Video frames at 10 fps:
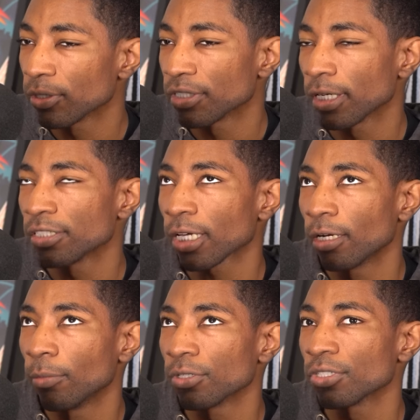So it's like, it's like
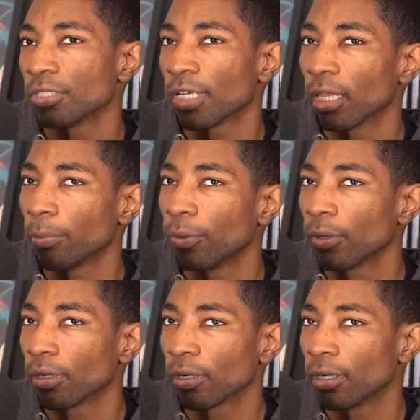an emergency
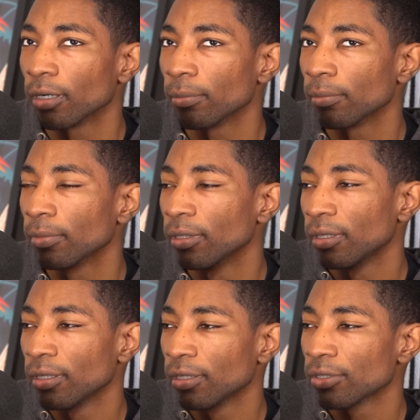teleport, um,
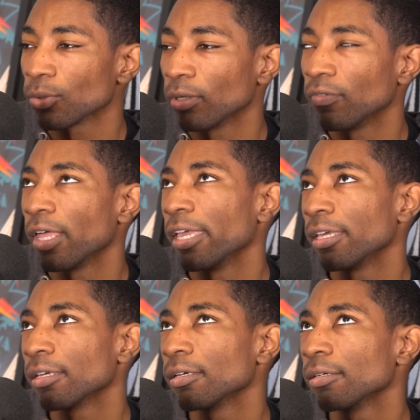sort of
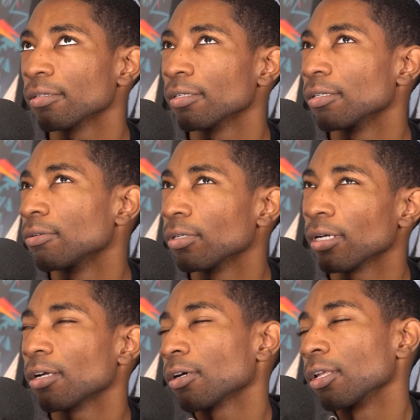like
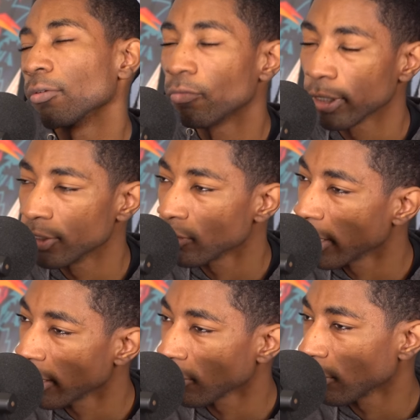I don't call it a
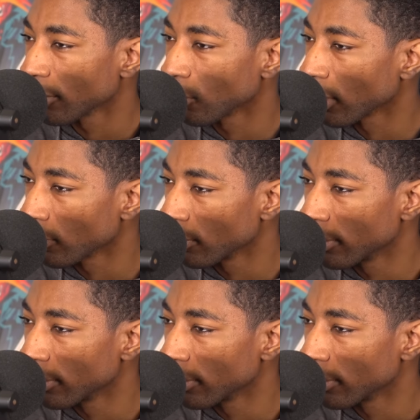retrain. I don't know what the word